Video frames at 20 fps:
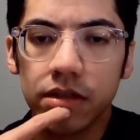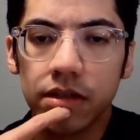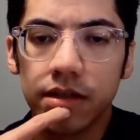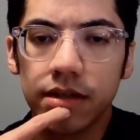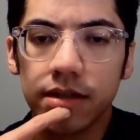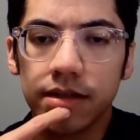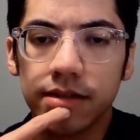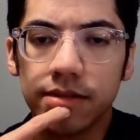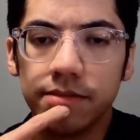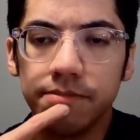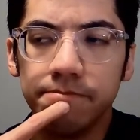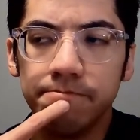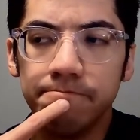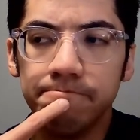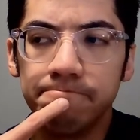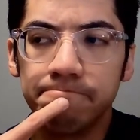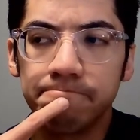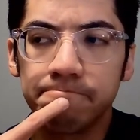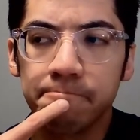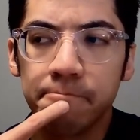
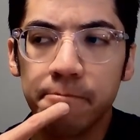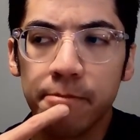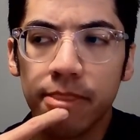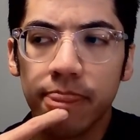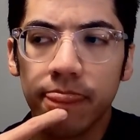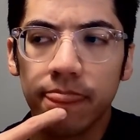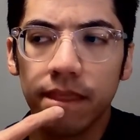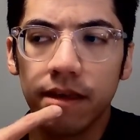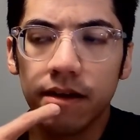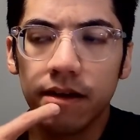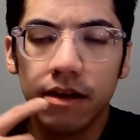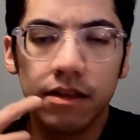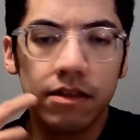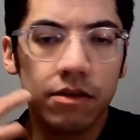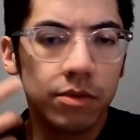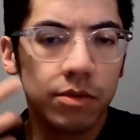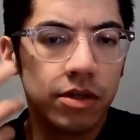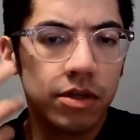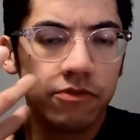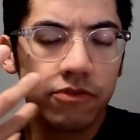And the
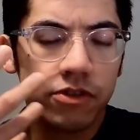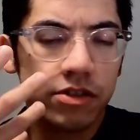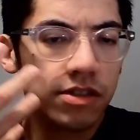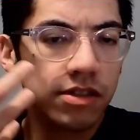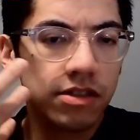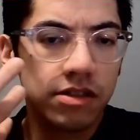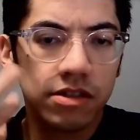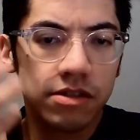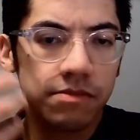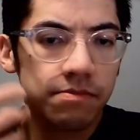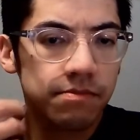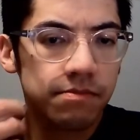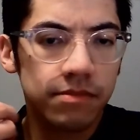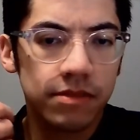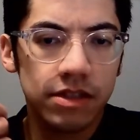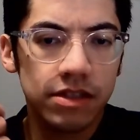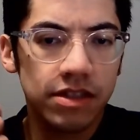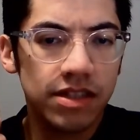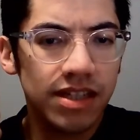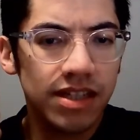word, for instance,
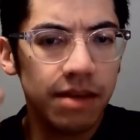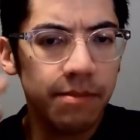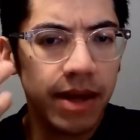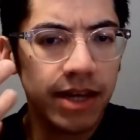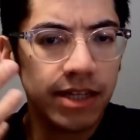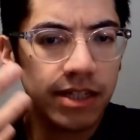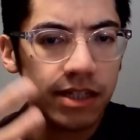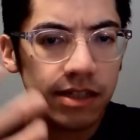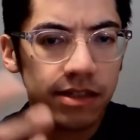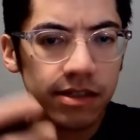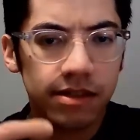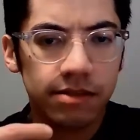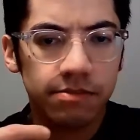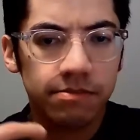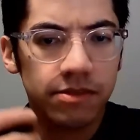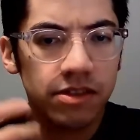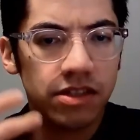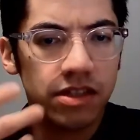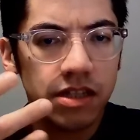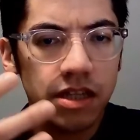
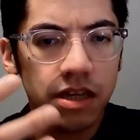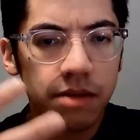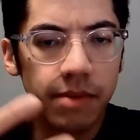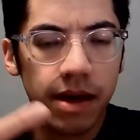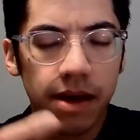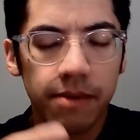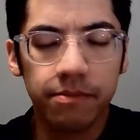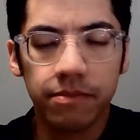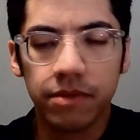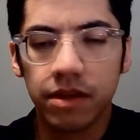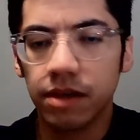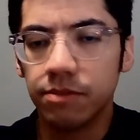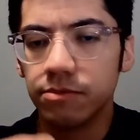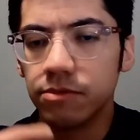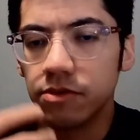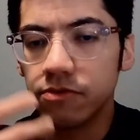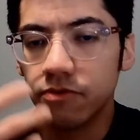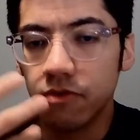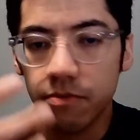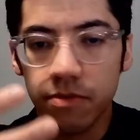cinematics, cinema,
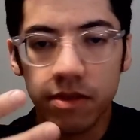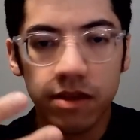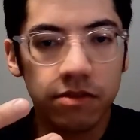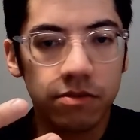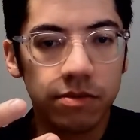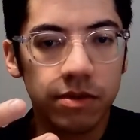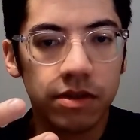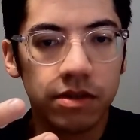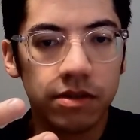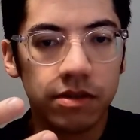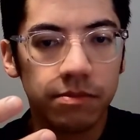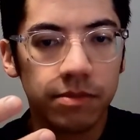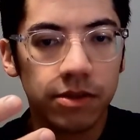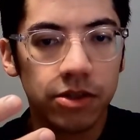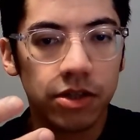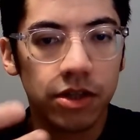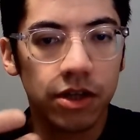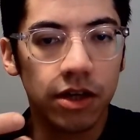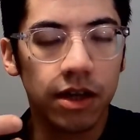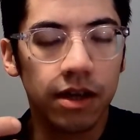comes from this word in
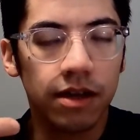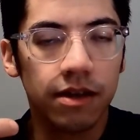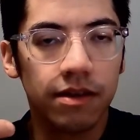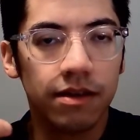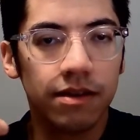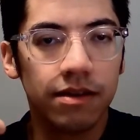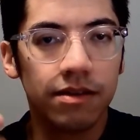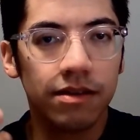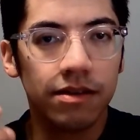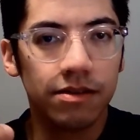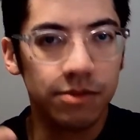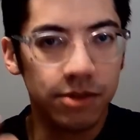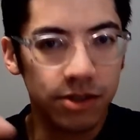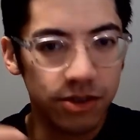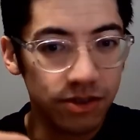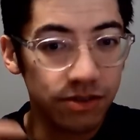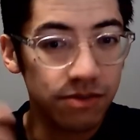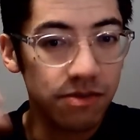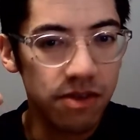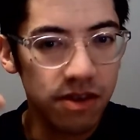particular,
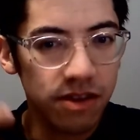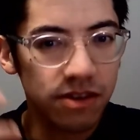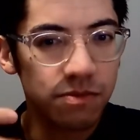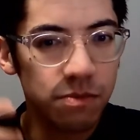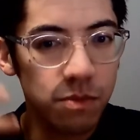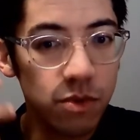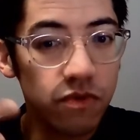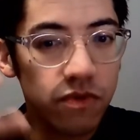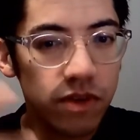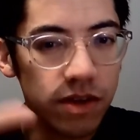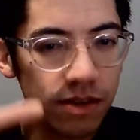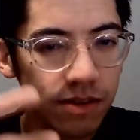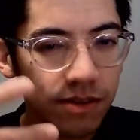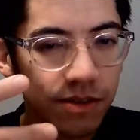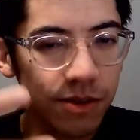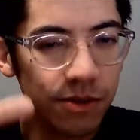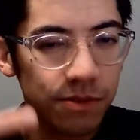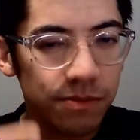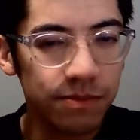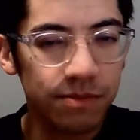because things moving,
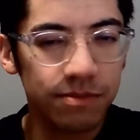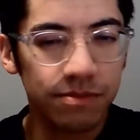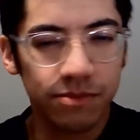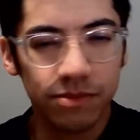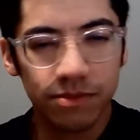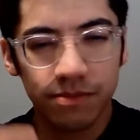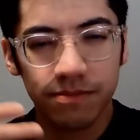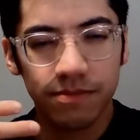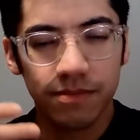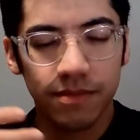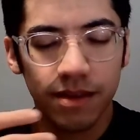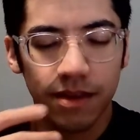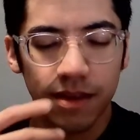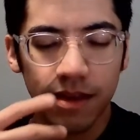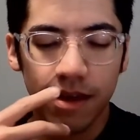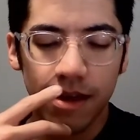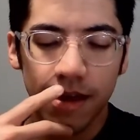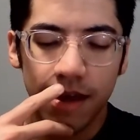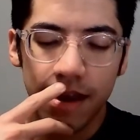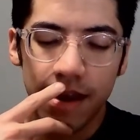you know.
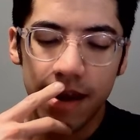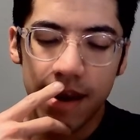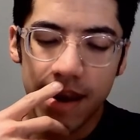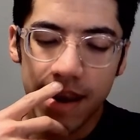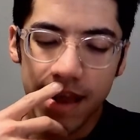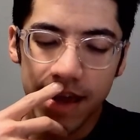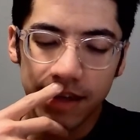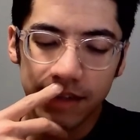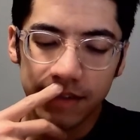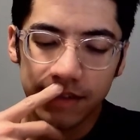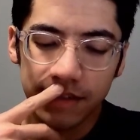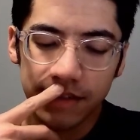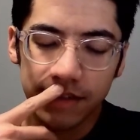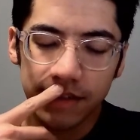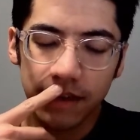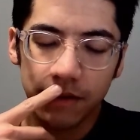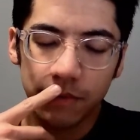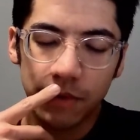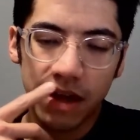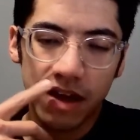
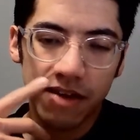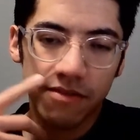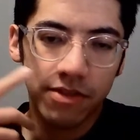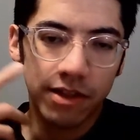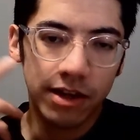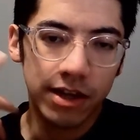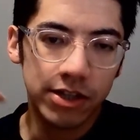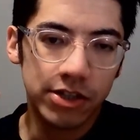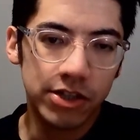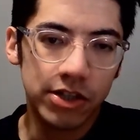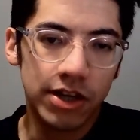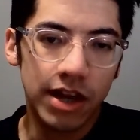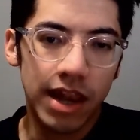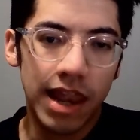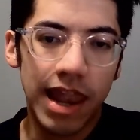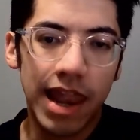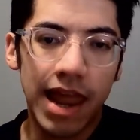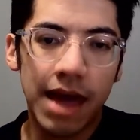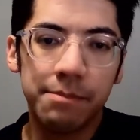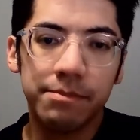Next, we have the letter
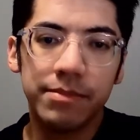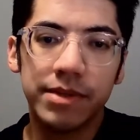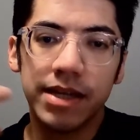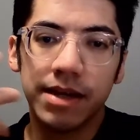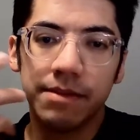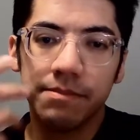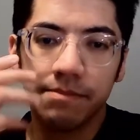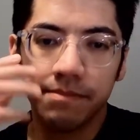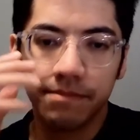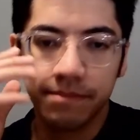lambda.